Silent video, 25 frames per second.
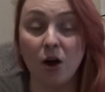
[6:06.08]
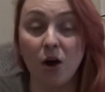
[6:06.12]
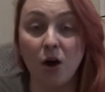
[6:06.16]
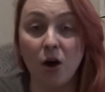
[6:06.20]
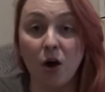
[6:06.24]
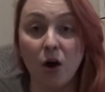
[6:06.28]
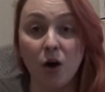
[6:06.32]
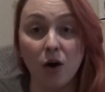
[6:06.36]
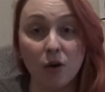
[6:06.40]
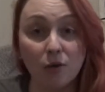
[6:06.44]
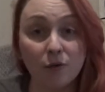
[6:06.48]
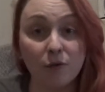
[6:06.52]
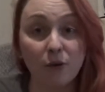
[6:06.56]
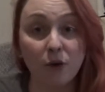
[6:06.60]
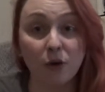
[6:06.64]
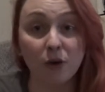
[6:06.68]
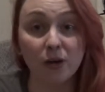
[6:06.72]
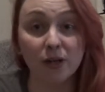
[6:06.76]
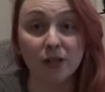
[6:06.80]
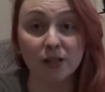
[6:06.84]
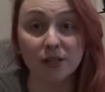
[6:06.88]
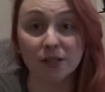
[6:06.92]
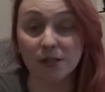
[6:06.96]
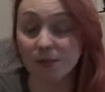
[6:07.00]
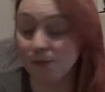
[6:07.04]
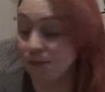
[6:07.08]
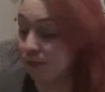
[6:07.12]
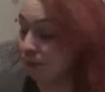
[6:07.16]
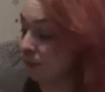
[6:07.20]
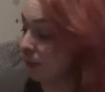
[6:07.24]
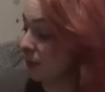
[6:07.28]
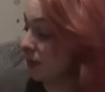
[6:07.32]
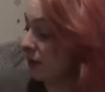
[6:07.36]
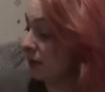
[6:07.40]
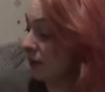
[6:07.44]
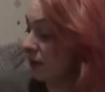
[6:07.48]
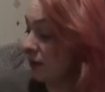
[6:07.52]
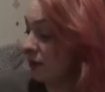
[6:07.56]
I find
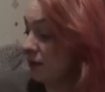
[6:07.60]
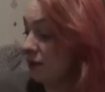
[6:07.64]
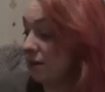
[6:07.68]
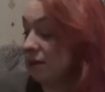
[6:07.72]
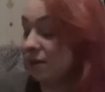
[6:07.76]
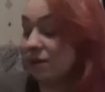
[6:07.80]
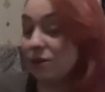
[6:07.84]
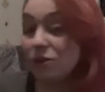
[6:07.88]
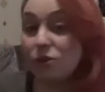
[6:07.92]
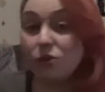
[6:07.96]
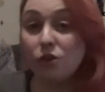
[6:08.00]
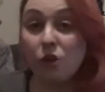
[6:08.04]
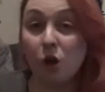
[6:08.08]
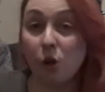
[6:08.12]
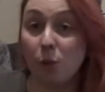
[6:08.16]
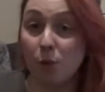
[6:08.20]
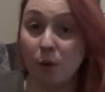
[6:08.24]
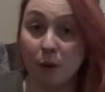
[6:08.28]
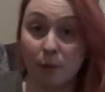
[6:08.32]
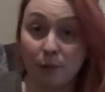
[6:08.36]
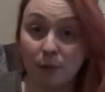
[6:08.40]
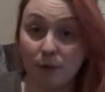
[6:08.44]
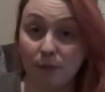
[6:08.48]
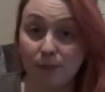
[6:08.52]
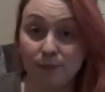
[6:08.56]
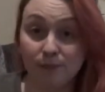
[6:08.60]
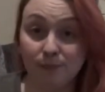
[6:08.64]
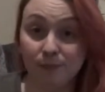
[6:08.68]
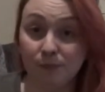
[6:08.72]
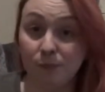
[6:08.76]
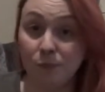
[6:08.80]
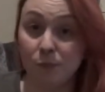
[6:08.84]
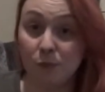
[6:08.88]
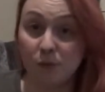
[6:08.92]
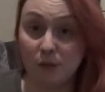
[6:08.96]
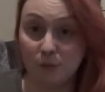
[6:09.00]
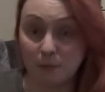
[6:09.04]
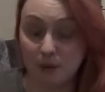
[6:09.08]
no problem
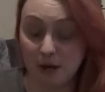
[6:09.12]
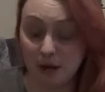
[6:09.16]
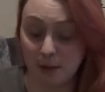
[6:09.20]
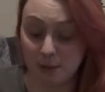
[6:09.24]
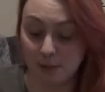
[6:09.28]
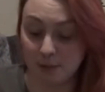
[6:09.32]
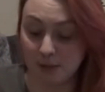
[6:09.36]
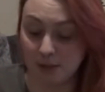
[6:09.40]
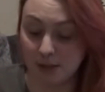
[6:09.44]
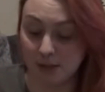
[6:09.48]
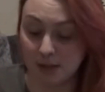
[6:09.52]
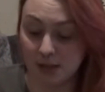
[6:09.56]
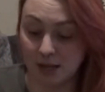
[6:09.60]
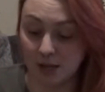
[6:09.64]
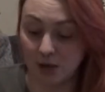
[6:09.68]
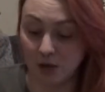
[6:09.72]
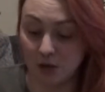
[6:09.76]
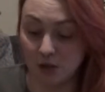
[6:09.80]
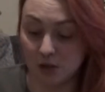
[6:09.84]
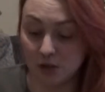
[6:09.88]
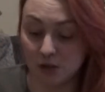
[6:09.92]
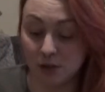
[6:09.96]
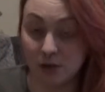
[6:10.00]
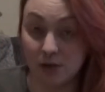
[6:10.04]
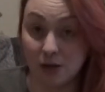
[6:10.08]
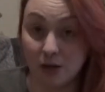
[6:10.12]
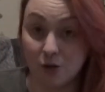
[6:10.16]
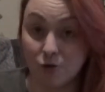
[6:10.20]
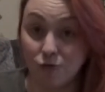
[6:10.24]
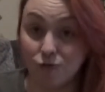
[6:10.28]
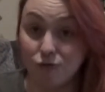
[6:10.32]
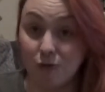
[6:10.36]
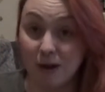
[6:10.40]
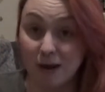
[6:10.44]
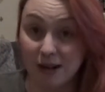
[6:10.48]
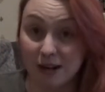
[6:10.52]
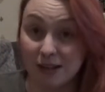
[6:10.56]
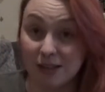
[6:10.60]
with my nappies. They are still in
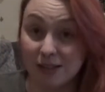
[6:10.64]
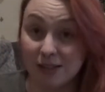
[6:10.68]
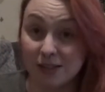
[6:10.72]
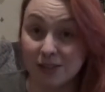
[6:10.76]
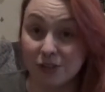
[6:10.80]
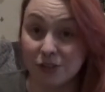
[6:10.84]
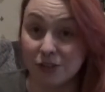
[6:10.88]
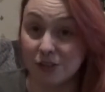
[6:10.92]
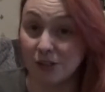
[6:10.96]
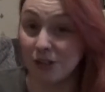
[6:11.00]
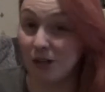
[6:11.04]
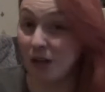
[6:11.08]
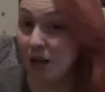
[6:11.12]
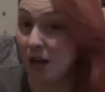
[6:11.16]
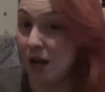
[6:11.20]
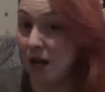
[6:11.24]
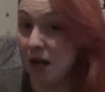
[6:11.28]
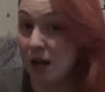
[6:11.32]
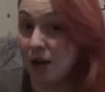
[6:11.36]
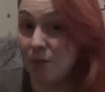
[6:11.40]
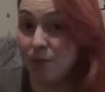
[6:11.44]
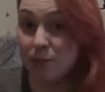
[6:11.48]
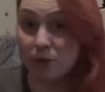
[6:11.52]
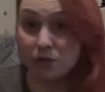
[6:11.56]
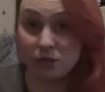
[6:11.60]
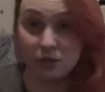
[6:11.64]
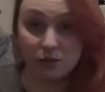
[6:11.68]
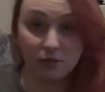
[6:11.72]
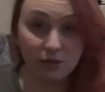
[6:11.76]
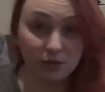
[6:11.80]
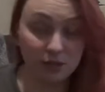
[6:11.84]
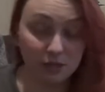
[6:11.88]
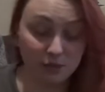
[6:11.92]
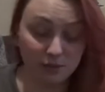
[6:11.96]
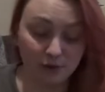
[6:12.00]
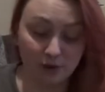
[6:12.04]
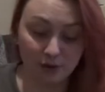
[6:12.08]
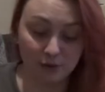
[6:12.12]
great condition. Most of
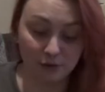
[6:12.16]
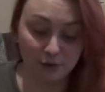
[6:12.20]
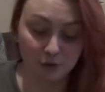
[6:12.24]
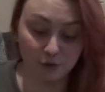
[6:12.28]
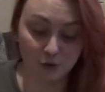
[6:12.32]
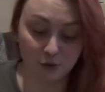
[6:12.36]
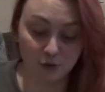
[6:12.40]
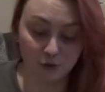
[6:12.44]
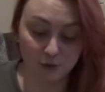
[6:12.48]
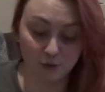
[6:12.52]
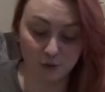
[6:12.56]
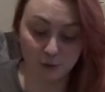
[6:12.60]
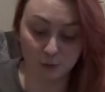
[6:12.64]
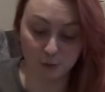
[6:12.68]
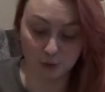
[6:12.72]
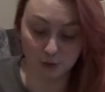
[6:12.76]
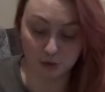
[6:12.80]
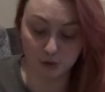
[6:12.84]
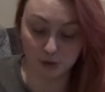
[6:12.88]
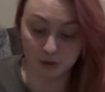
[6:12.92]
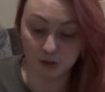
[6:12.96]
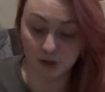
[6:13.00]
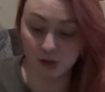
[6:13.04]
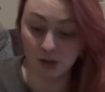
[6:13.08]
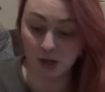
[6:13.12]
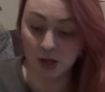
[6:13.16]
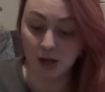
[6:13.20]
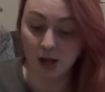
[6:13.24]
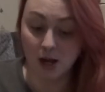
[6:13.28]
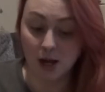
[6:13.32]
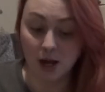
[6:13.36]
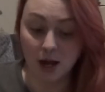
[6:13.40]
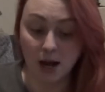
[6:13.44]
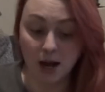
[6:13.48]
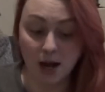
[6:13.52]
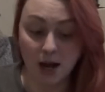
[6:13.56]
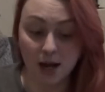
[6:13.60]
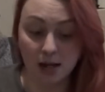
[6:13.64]
these I've had for a good few months
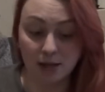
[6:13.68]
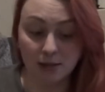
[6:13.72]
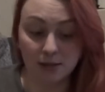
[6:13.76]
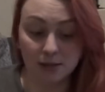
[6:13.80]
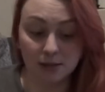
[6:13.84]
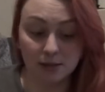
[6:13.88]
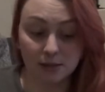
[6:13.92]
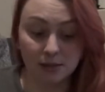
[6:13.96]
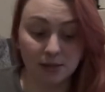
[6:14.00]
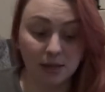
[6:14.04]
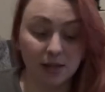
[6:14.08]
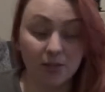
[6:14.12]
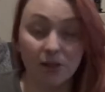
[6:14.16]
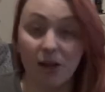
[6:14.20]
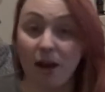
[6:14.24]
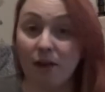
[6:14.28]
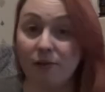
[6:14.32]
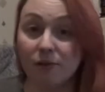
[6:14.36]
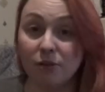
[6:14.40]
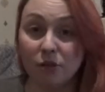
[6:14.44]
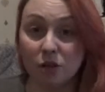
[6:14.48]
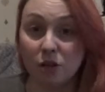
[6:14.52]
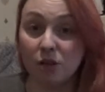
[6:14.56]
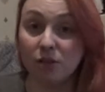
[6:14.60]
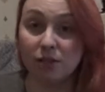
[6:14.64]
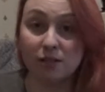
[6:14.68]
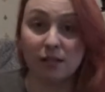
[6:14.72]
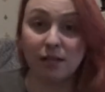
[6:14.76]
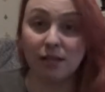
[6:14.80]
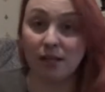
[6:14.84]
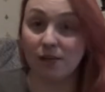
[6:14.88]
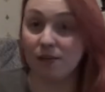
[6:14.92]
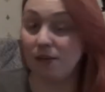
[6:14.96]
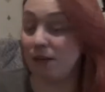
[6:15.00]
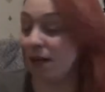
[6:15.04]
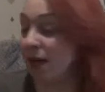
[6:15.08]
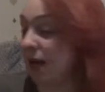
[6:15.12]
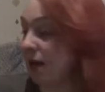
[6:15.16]
and they haven't lost any
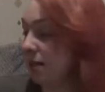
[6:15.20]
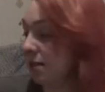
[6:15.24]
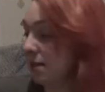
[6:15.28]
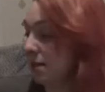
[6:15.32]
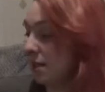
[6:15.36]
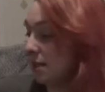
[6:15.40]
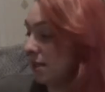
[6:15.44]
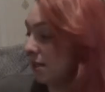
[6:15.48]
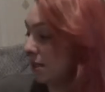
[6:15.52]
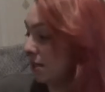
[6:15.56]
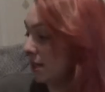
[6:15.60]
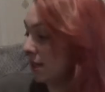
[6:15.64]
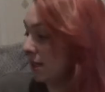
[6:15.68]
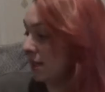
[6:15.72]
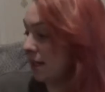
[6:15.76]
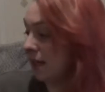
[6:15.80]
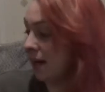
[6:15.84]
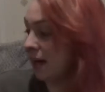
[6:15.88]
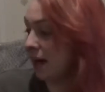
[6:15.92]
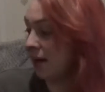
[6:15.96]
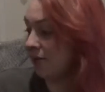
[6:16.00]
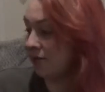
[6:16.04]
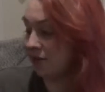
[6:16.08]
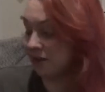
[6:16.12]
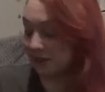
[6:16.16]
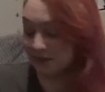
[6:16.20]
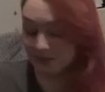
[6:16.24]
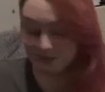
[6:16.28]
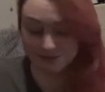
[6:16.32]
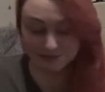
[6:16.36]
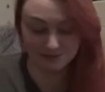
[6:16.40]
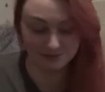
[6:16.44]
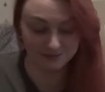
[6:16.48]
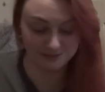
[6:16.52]
of the elasticity. They haven't,